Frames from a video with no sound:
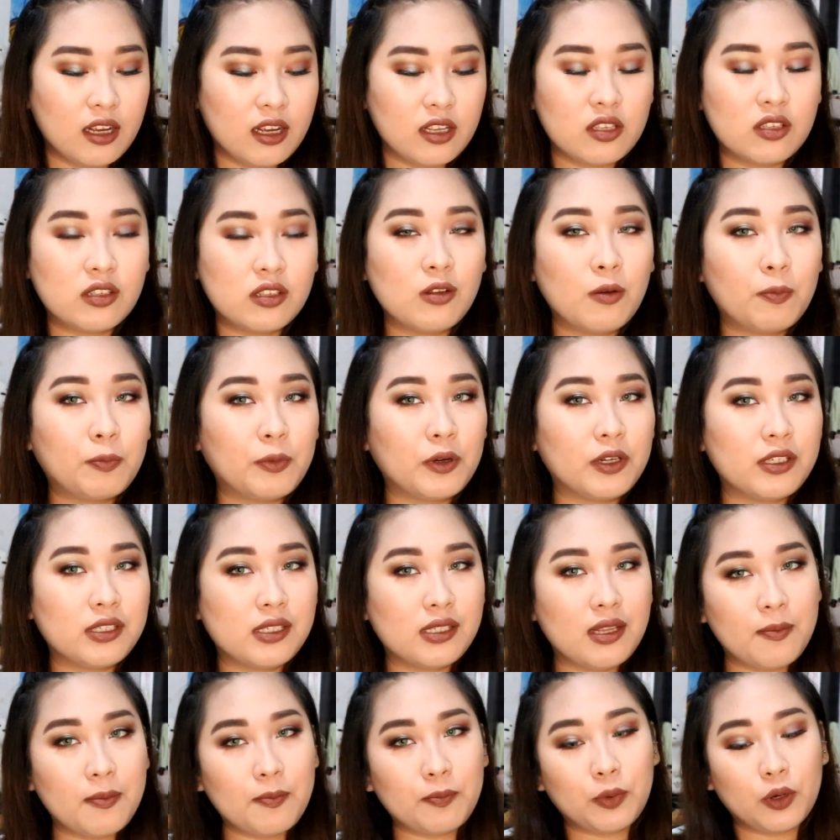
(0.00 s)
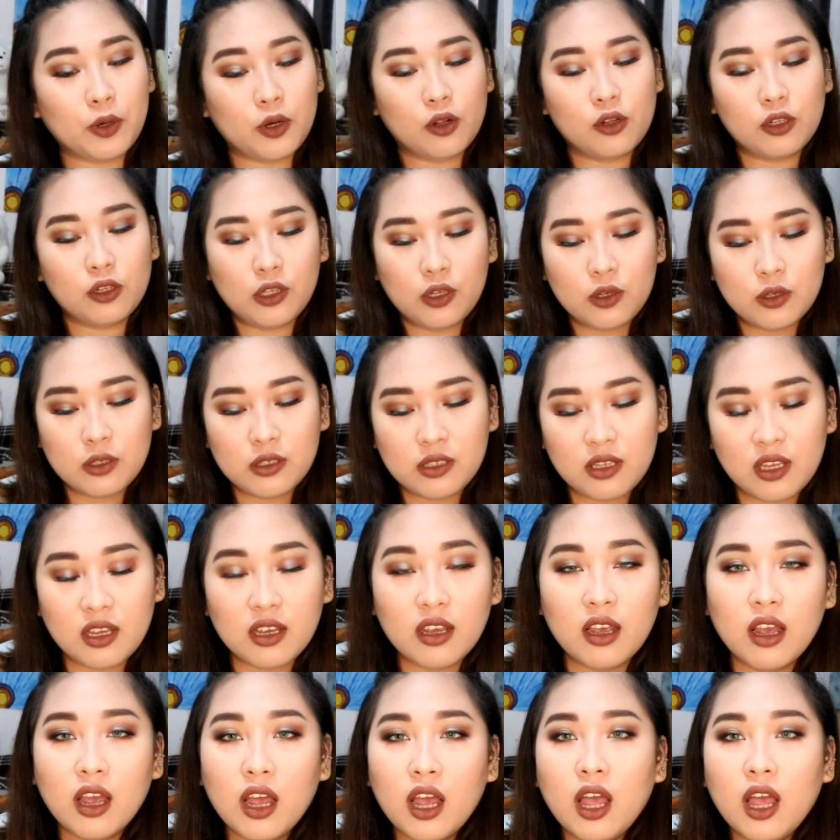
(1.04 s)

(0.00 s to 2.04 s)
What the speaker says: It's super simple, using